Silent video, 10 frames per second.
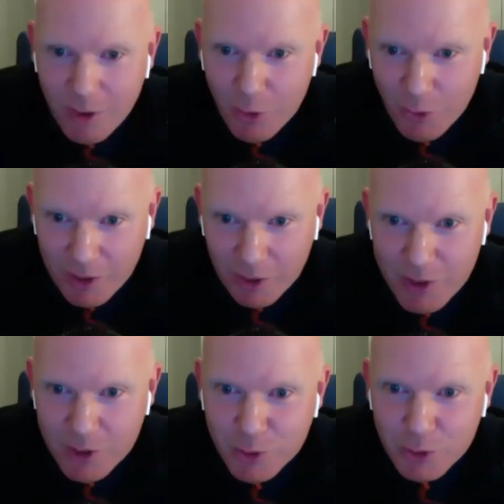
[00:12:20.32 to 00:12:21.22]
great
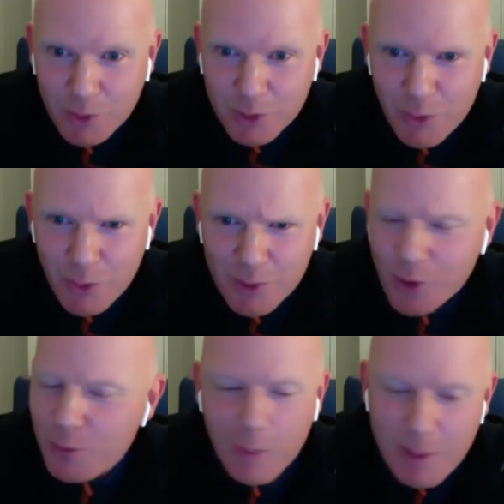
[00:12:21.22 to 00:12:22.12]
creatures once roamed the
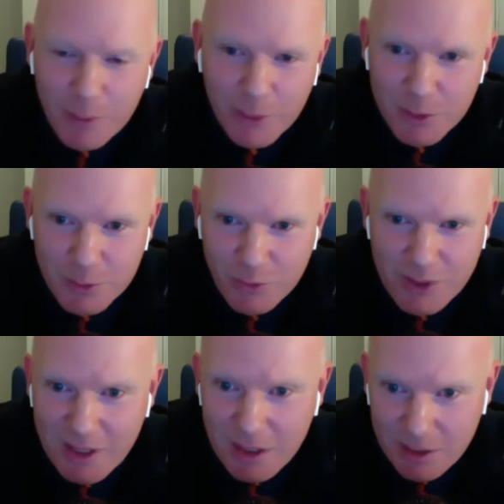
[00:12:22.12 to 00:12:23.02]
earth, but people thought this was
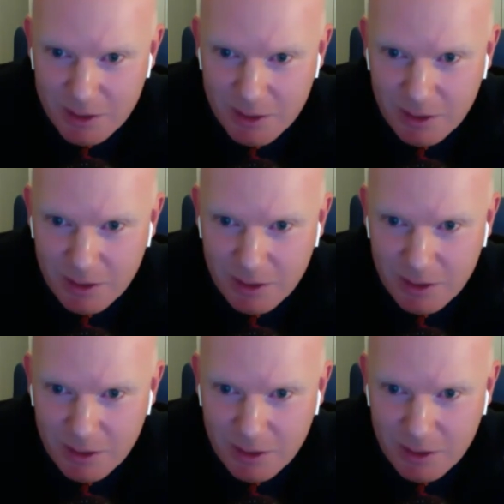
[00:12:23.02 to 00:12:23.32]
ridiculous.